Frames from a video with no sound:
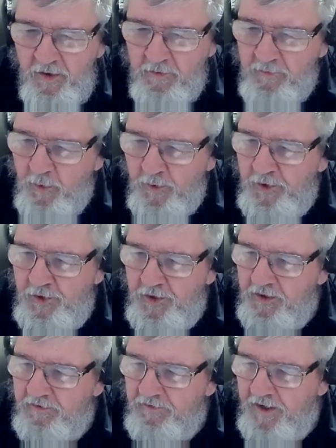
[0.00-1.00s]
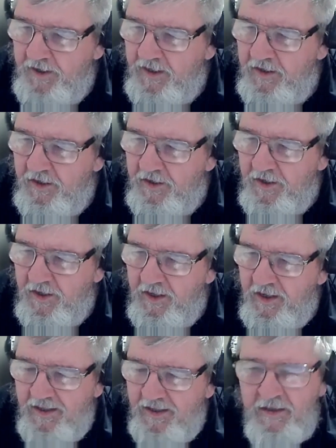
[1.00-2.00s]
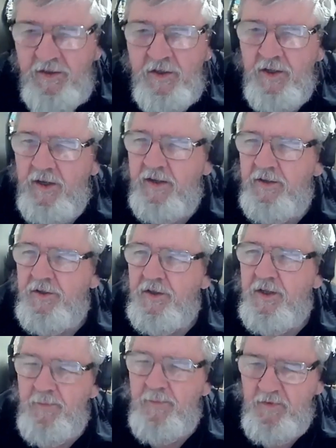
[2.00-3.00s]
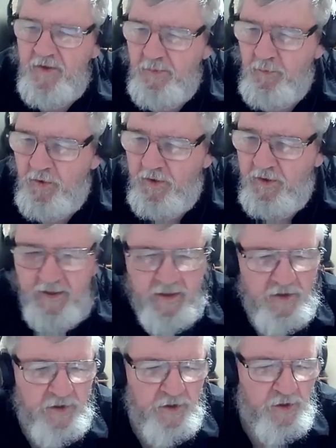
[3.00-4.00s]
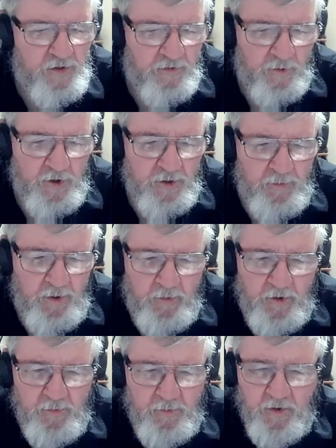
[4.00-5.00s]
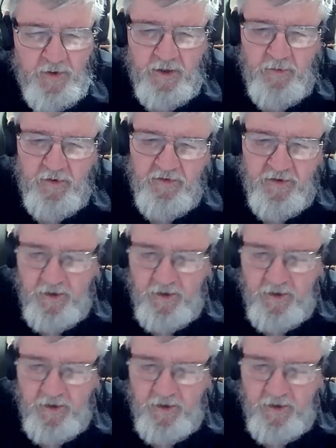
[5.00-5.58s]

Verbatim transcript: of purchasing and finance. Inside is the name of his book. It is his first published book, and we are